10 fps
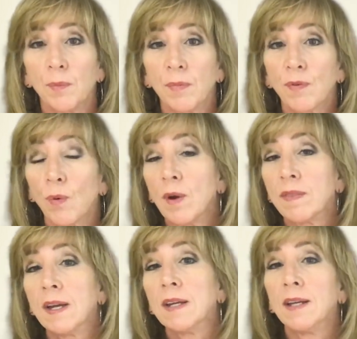for what
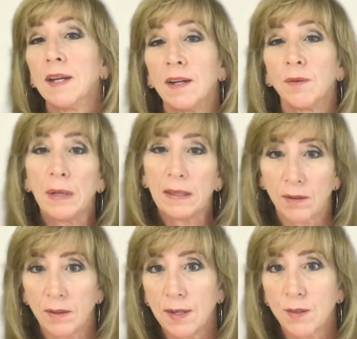they need meet
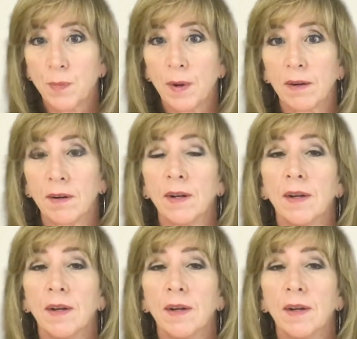their needs better.